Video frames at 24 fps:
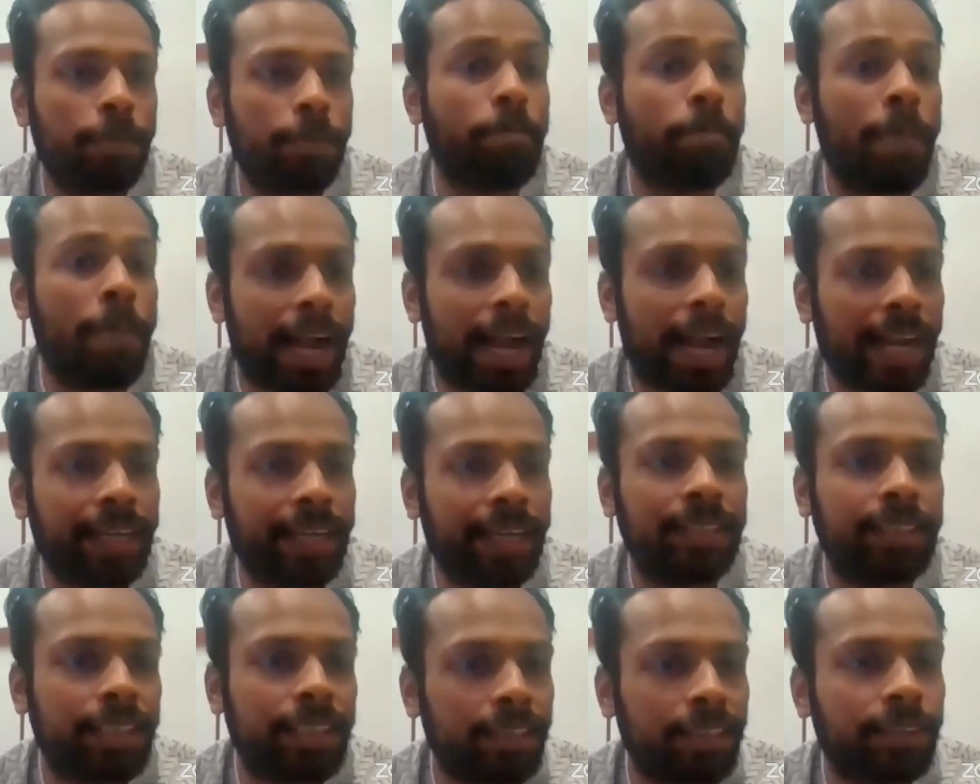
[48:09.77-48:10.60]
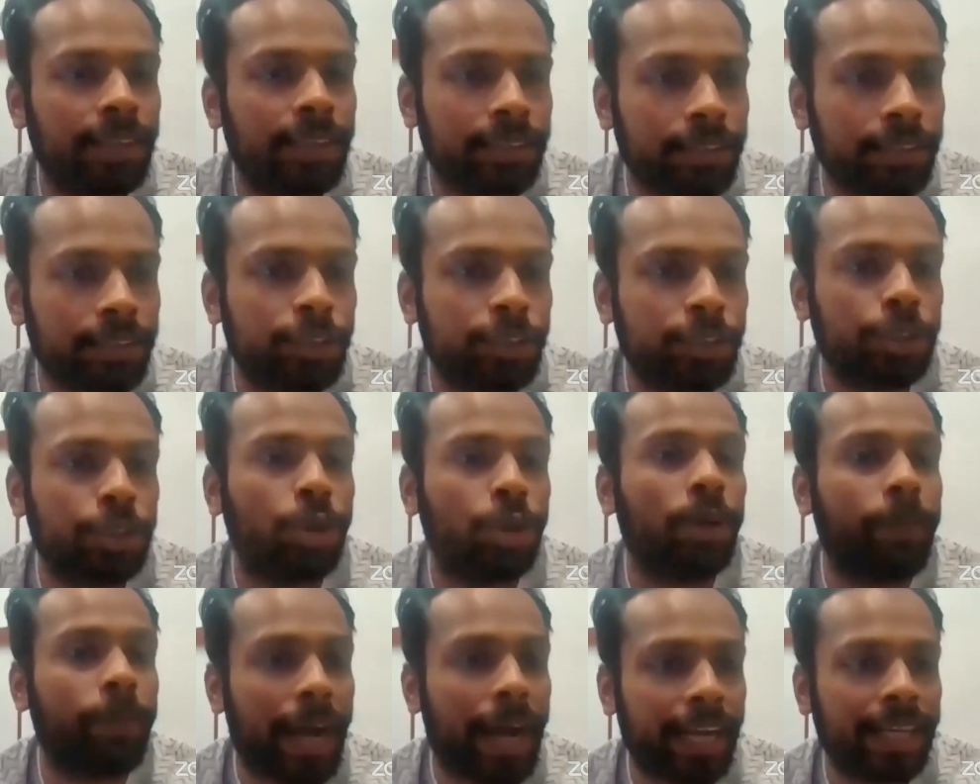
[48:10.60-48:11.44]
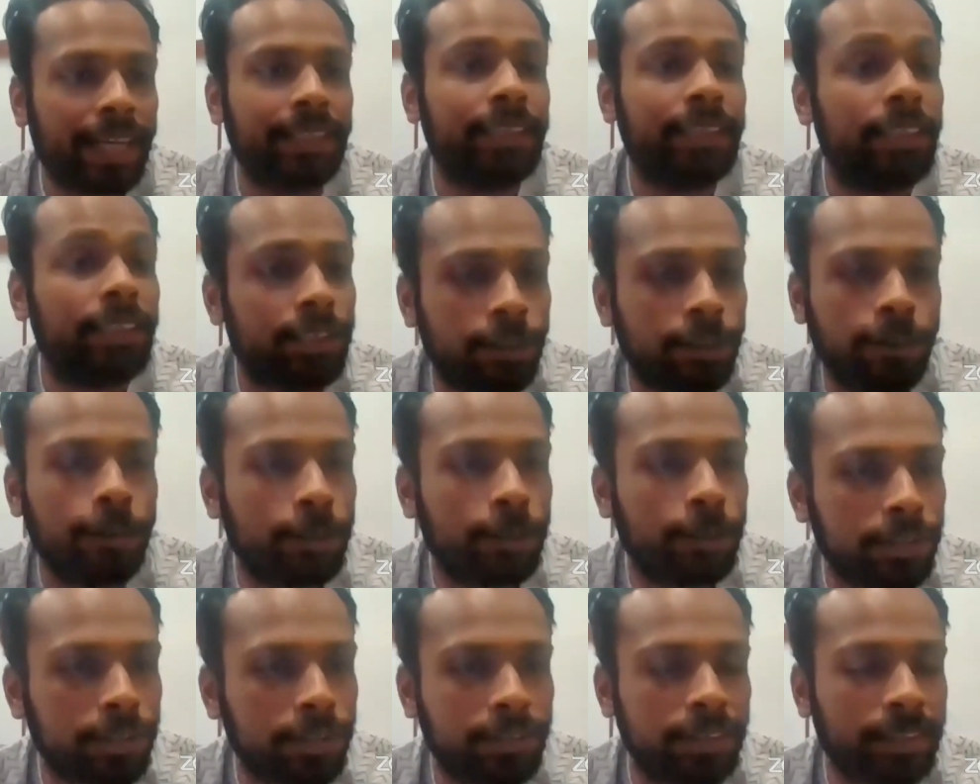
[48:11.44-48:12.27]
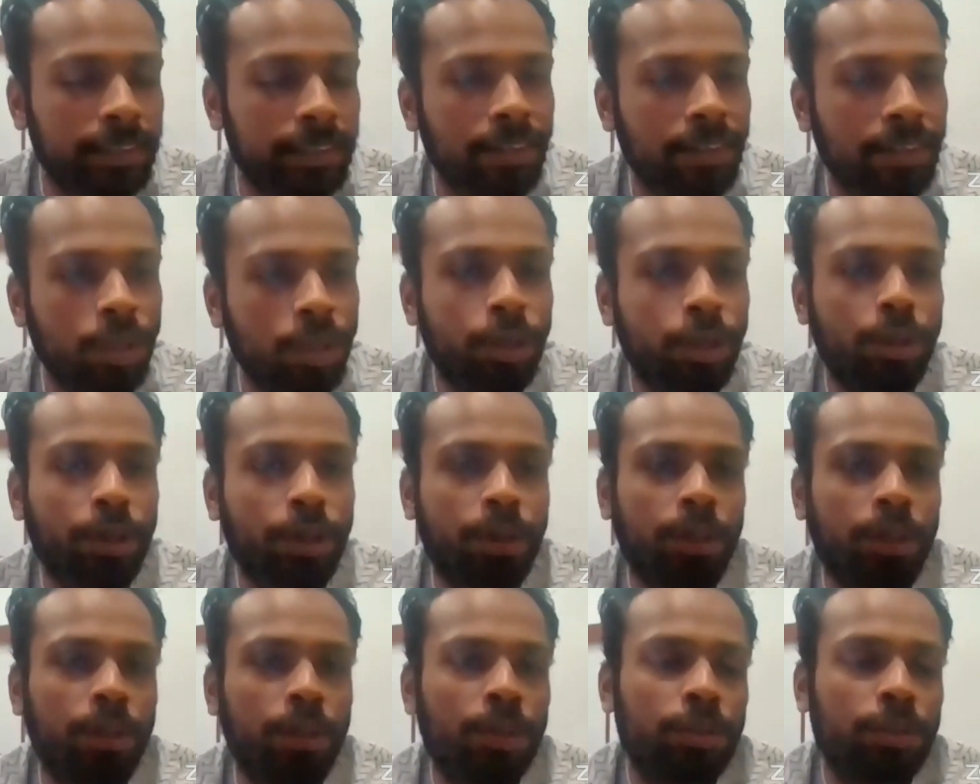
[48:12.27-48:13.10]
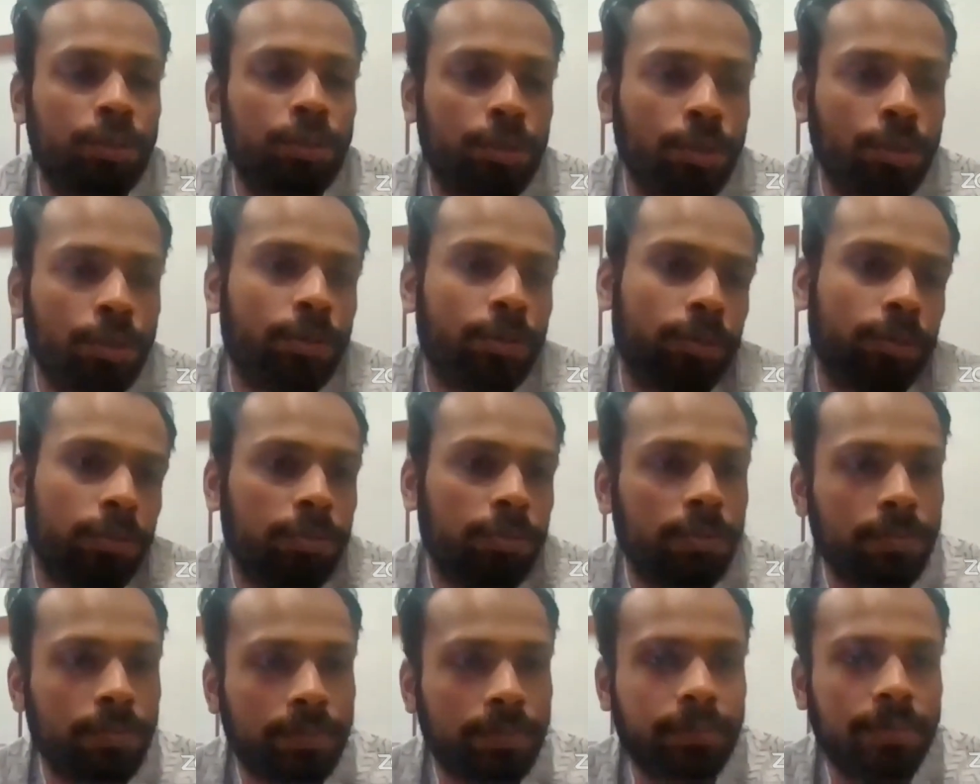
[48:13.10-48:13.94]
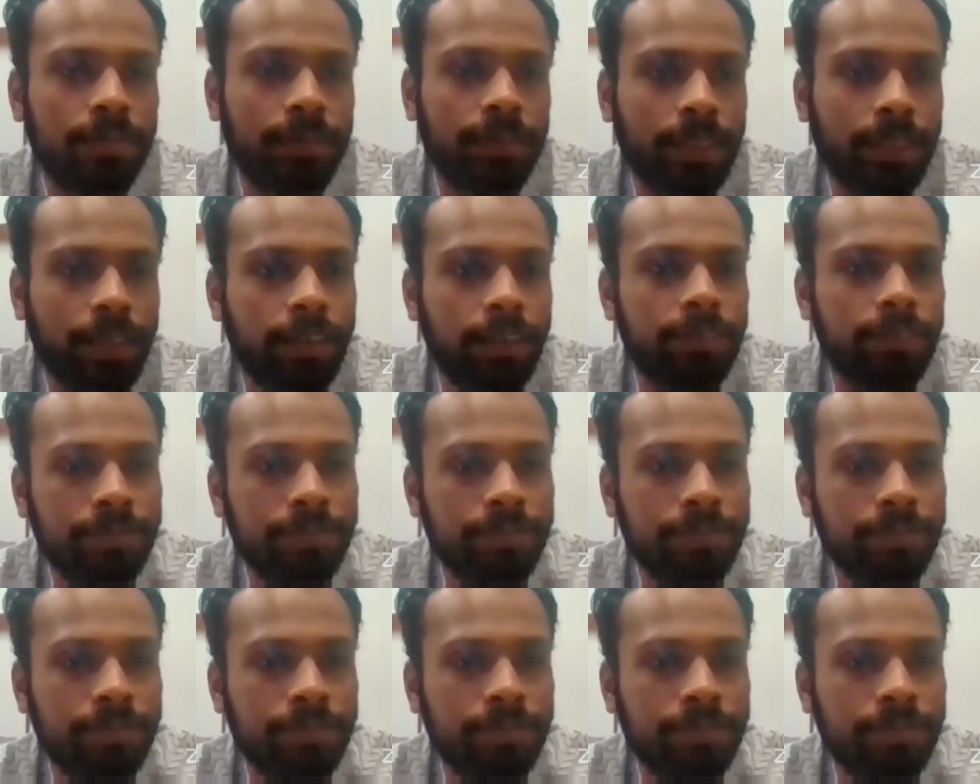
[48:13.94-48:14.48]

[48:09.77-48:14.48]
backing their research or backing their solutions. So yeah.